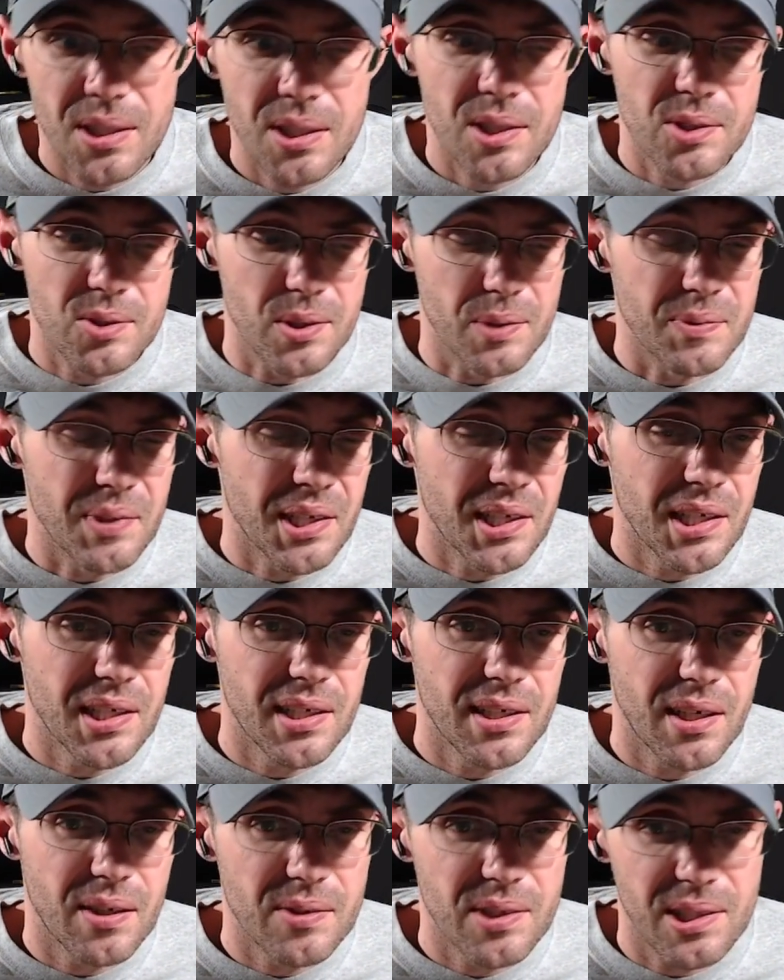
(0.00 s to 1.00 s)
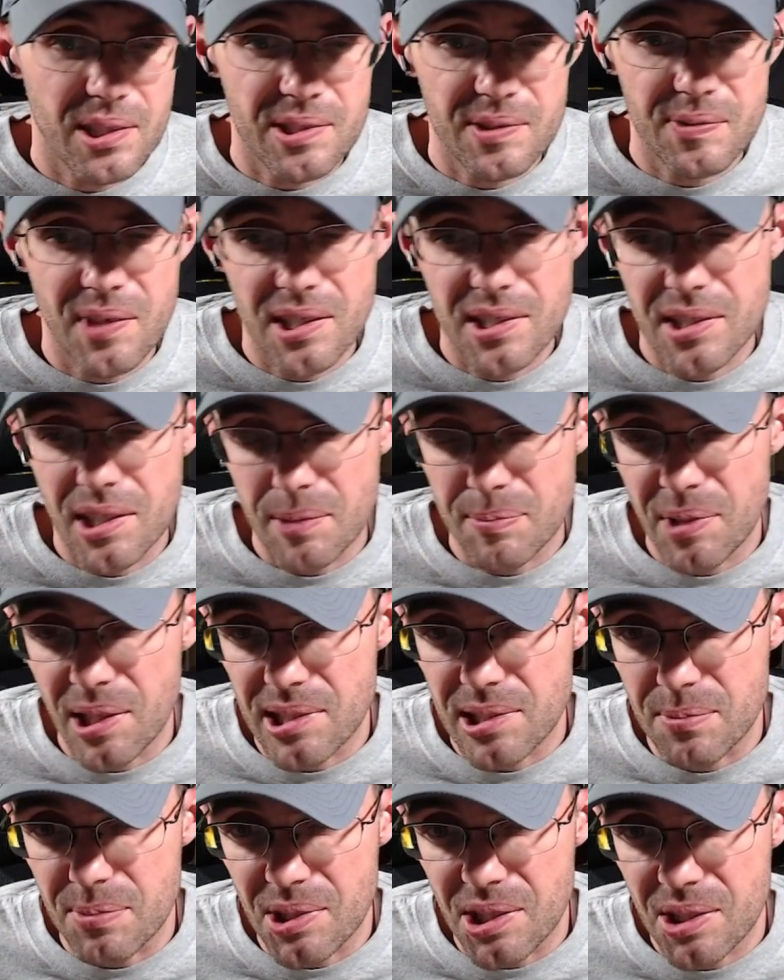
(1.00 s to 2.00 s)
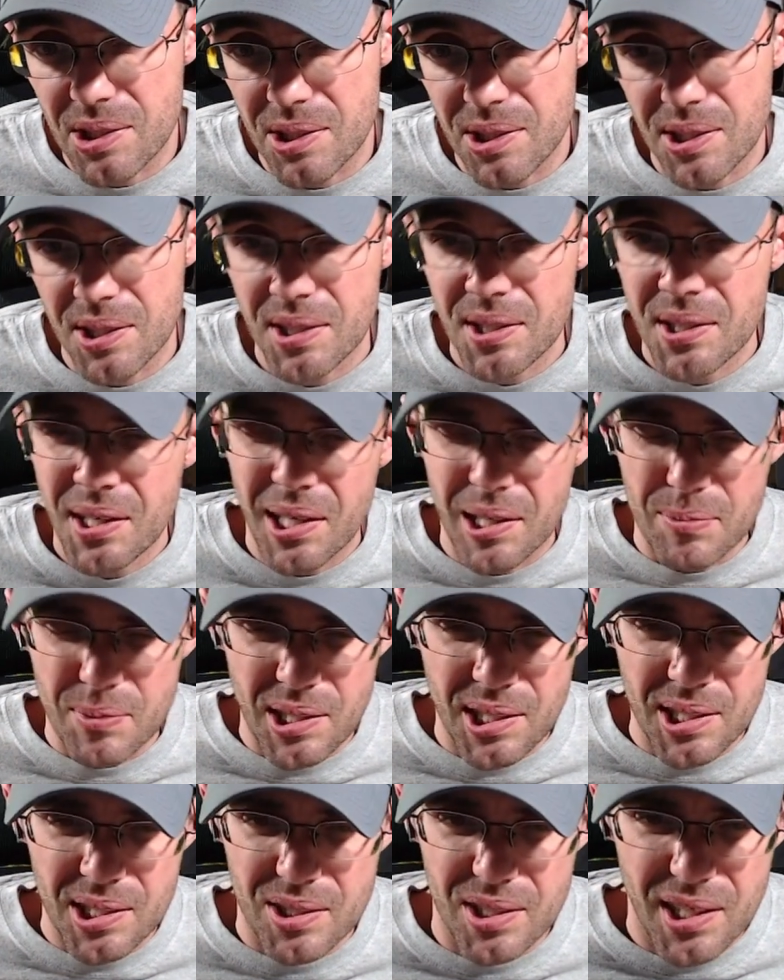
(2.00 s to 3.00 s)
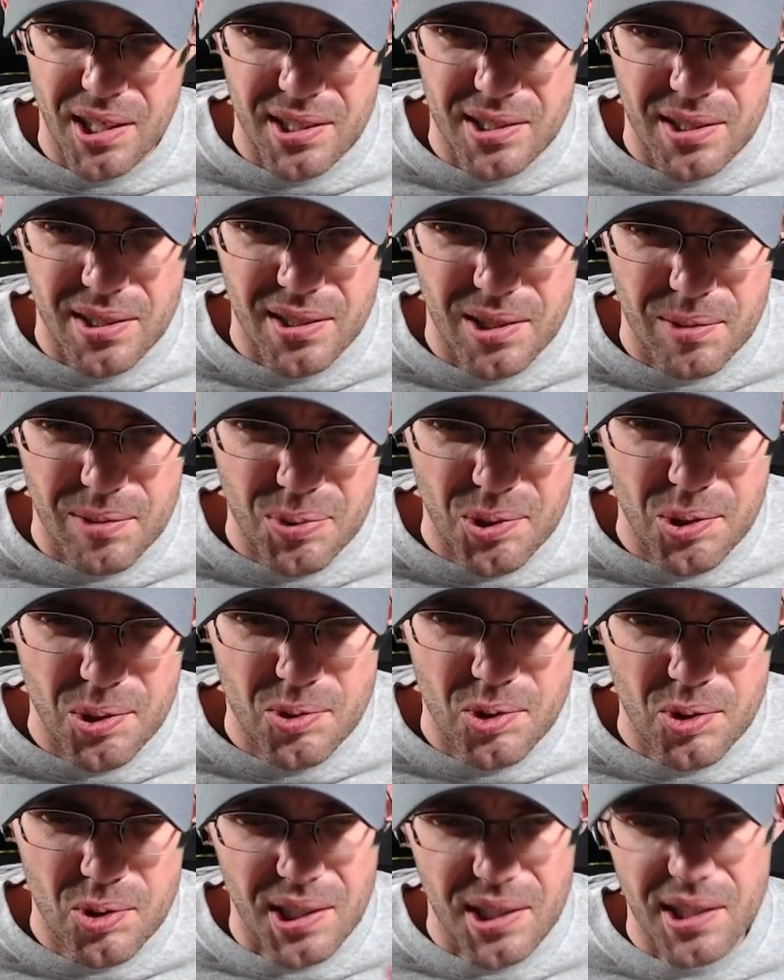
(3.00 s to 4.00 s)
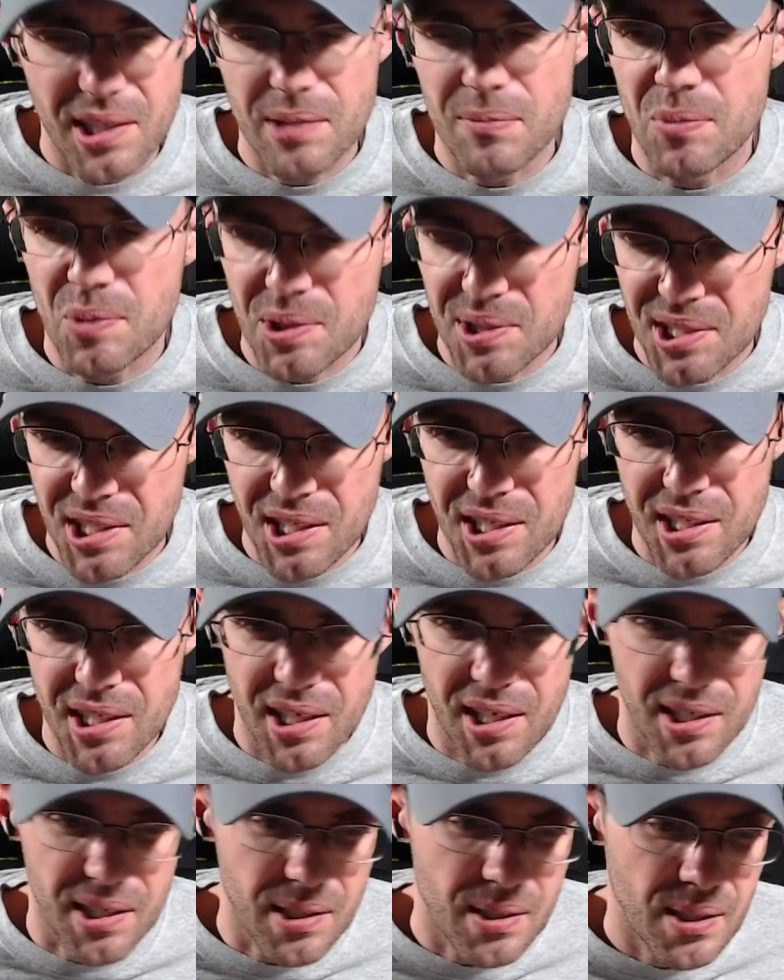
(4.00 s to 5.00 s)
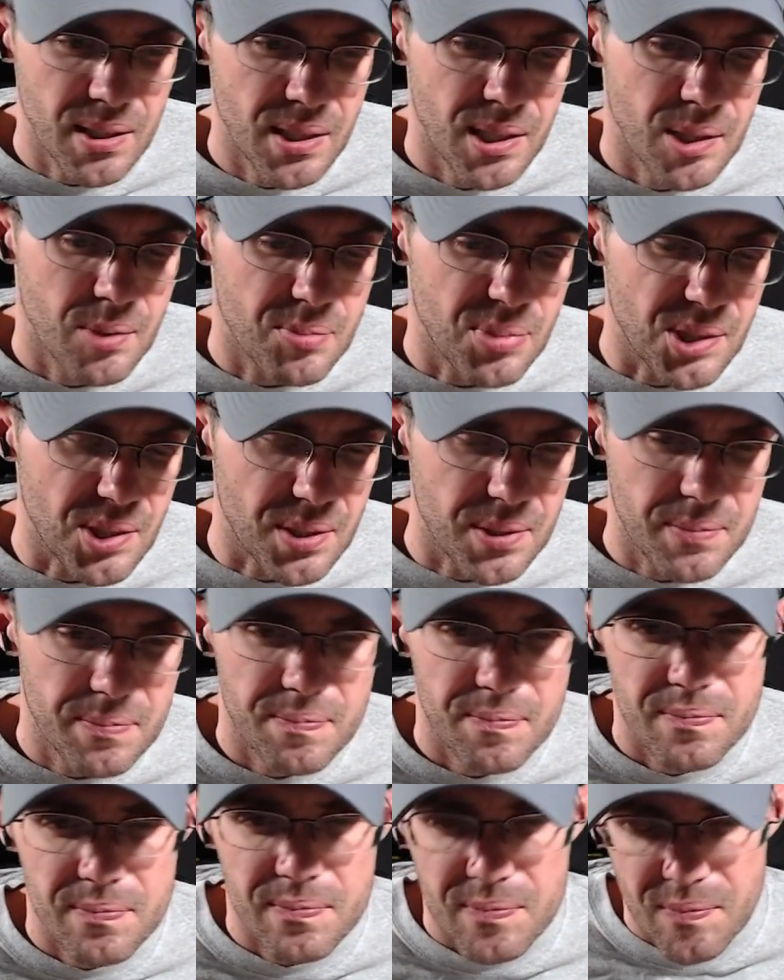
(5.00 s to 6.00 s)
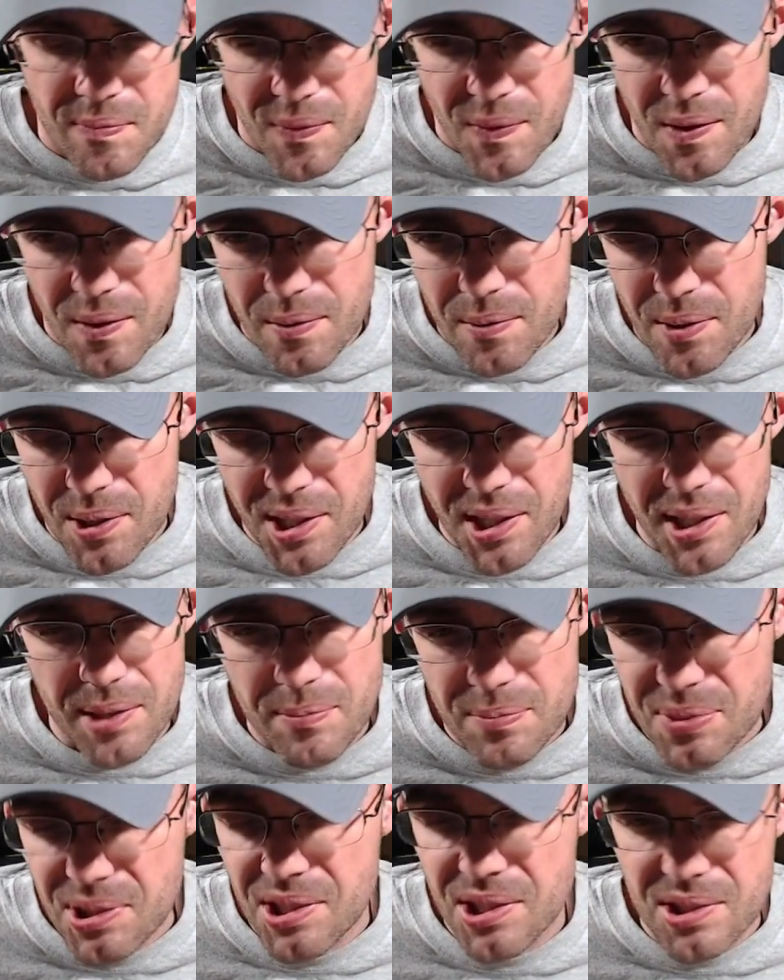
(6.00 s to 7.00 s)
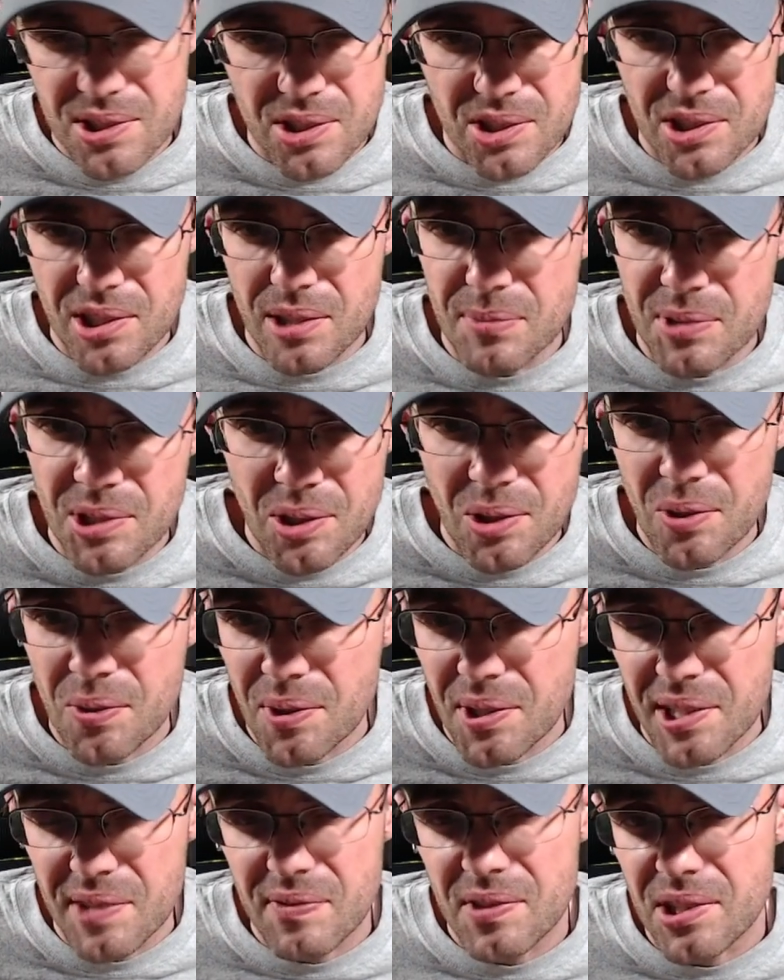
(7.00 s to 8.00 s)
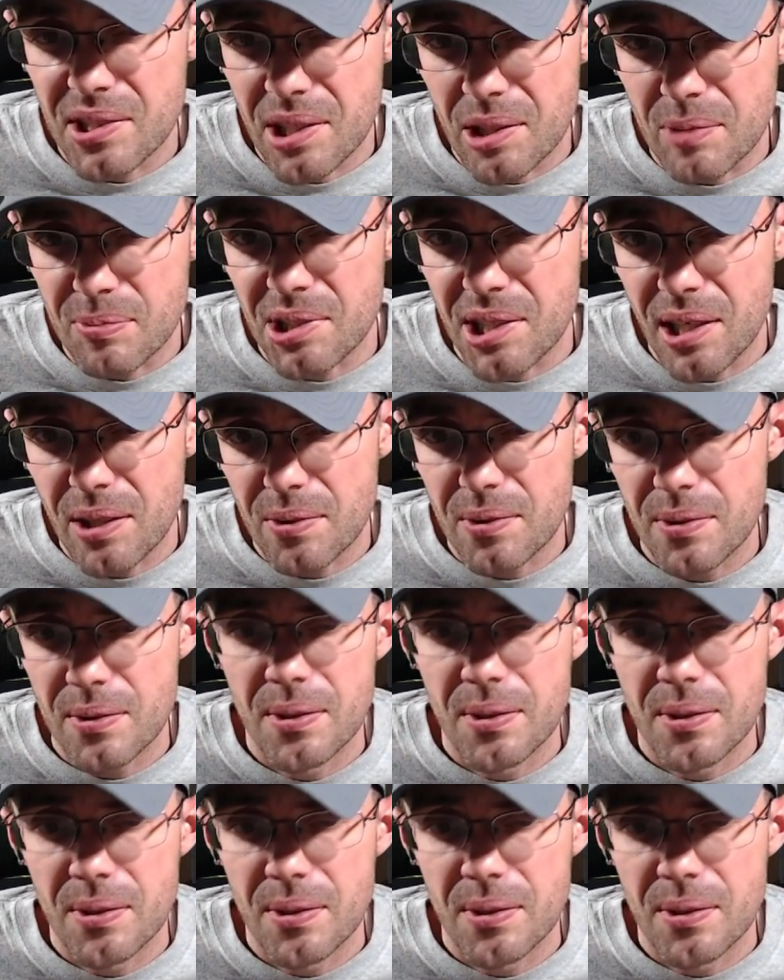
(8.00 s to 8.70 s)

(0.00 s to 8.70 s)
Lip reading: So I want to get it out there as fast as I possibly could. I'm kind of glad it didn't upload so I could get more data on it, but again, please just let me know if this helps you out.